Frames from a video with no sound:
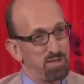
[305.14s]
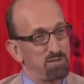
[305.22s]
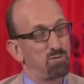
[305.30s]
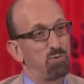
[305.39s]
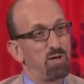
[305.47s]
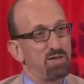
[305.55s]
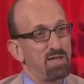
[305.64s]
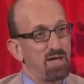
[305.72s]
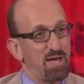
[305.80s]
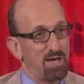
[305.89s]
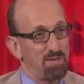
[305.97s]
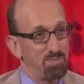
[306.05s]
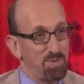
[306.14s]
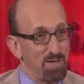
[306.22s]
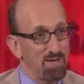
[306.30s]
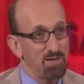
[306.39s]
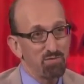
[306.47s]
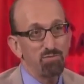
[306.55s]
to what they had
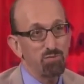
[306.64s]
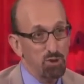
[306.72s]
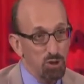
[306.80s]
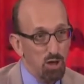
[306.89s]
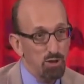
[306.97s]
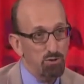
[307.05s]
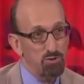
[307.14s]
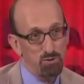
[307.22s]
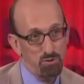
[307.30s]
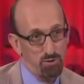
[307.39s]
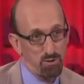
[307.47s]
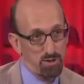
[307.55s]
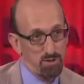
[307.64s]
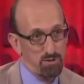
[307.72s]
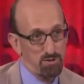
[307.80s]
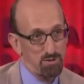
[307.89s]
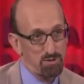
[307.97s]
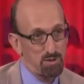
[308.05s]
been for younger New
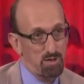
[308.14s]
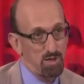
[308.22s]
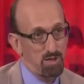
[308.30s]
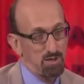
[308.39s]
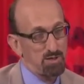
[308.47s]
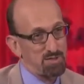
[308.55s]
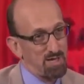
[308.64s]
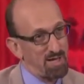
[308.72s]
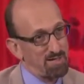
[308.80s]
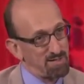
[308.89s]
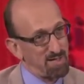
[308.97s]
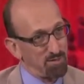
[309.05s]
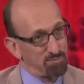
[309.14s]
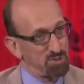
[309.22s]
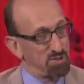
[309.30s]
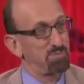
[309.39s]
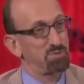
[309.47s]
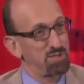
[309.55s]
Yorkers, because they had to help
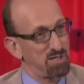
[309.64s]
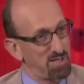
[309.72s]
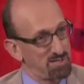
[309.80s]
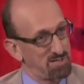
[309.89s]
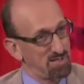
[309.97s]
subsidize the